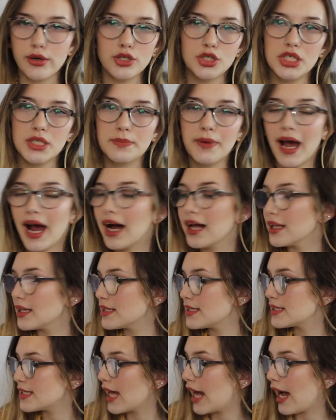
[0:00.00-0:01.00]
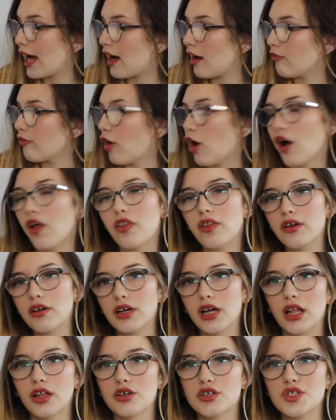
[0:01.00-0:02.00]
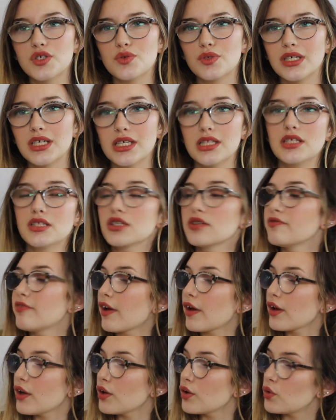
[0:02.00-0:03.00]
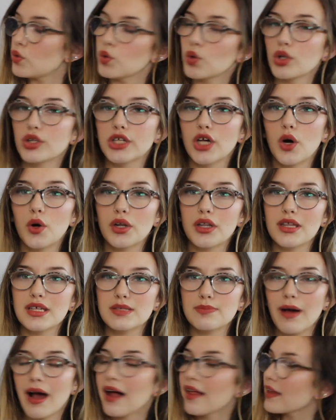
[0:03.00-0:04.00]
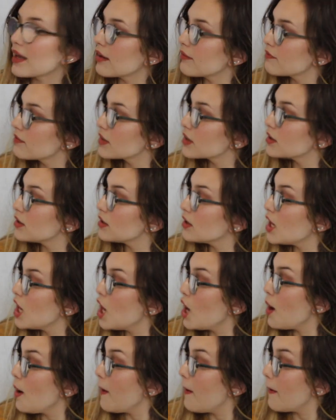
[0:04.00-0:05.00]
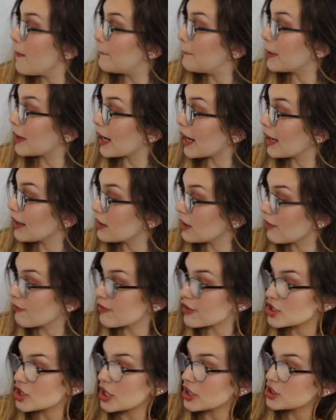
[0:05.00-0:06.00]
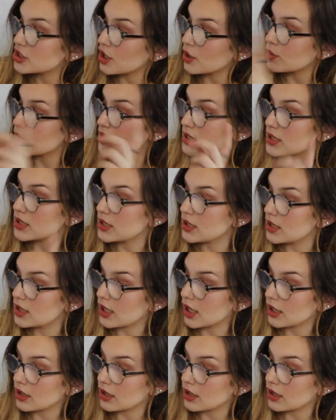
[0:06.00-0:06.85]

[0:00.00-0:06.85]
OG palettes that have all the colors you need. These are very cool tone in this palette, I feel. But I love the shade Toasted.